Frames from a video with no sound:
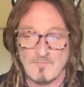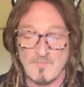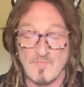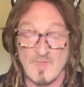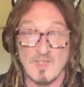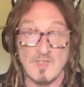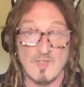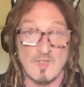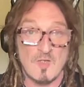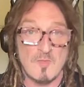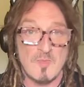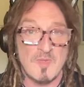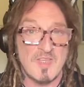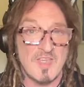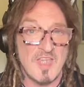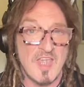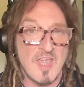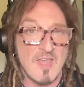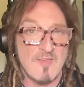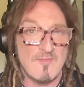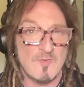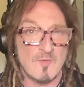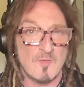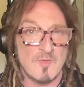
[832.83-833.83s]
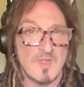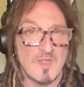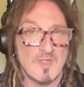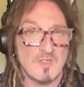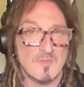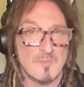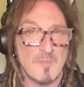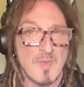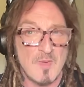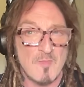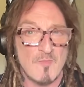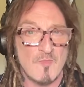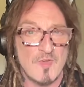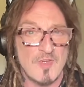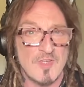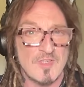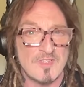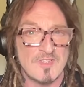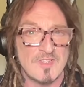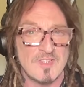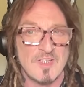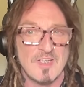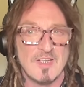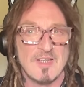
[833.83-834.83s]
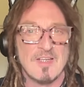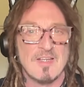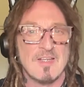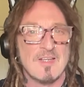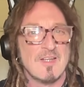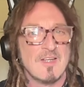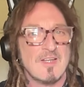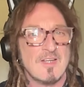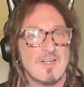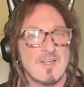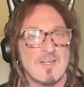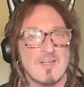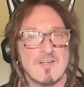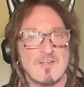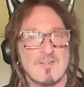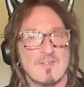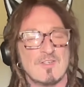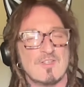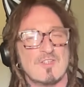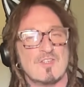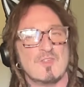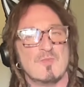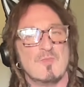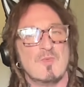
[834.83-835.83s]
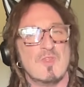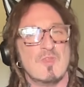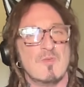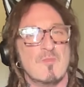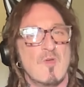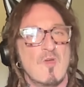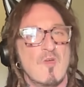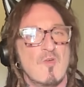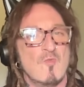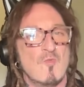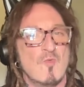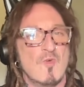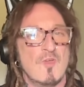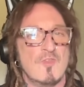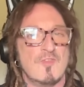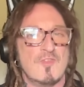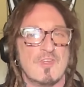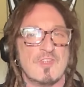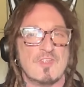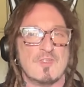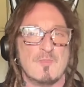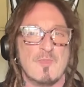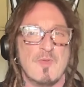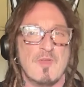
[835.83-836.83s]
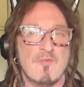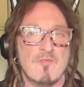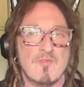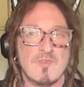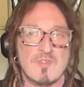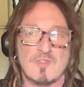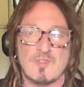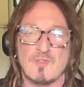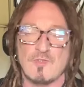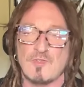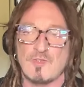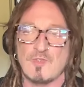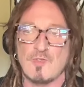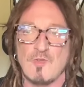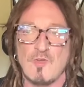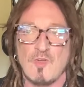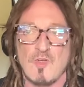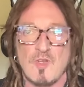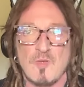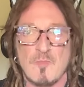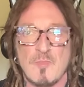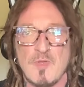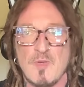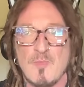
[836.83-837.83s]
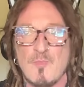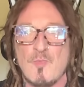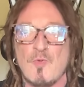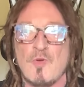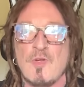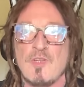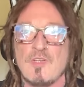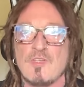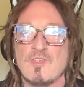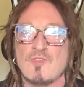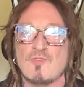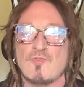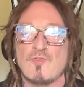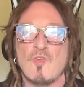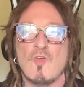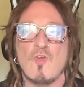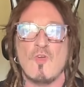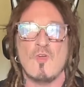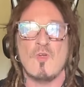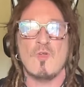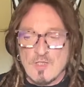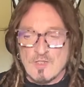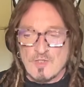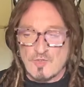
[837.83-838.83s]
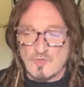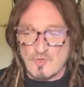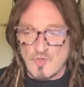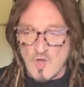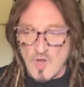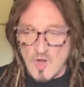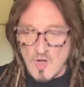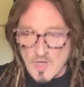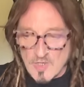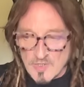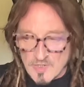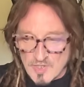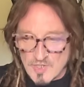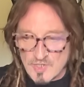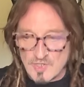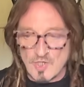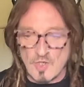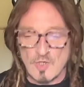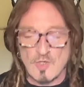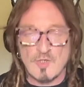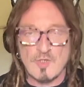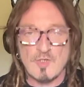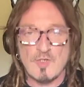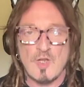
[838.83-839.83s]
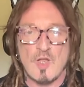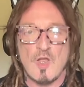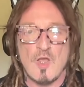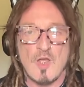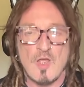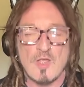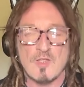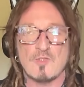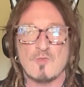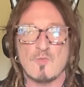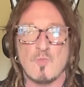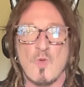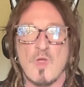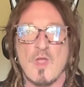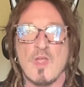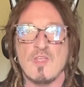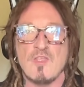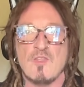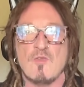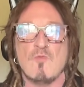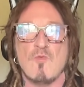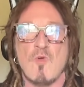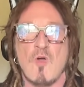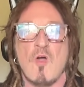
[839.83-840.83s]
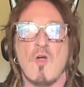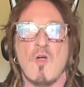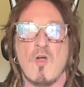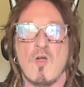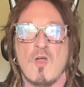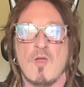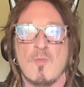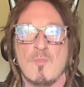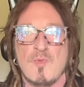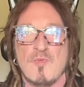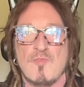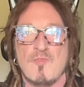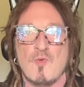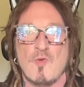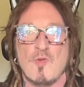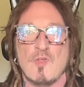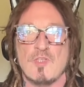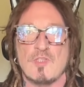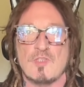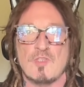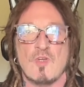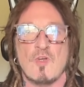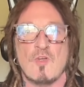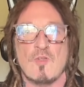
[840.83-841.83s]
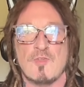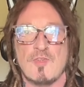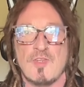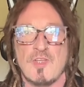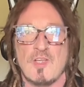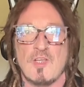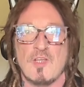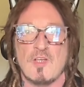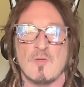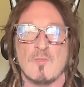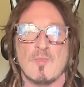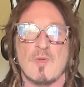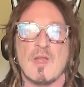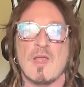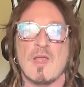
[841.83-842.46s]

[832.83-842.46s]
And you got to be careful with those memories, because some of them aren't worth experiencing. So you've got to be pretty strong and solid as where you are before you start thinking. But